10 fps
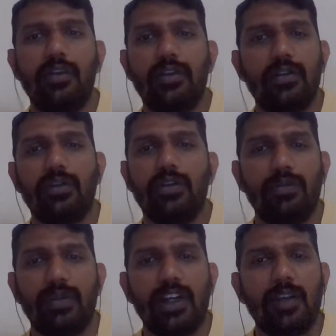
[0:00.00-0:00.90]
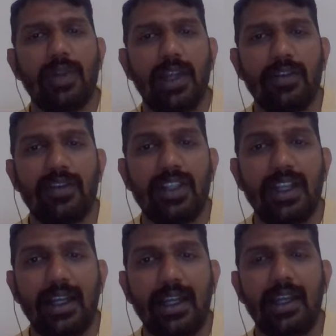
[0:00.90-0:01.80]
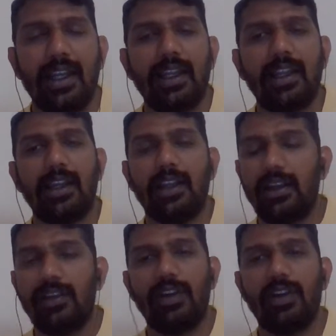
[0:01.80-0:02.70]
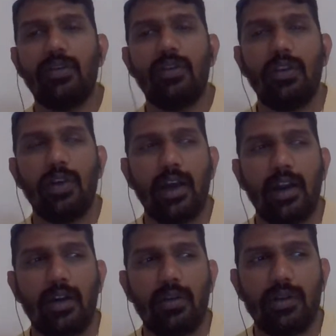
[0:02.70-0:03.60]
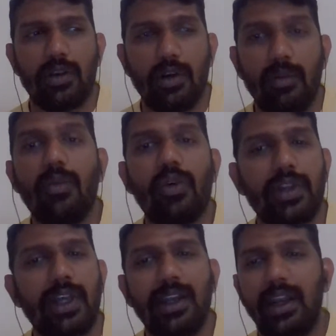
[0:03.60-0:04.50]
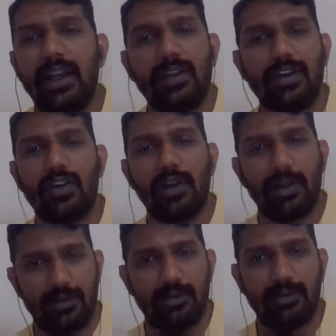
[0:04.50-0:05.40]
if you multiply with the link click, it will go around more than $81,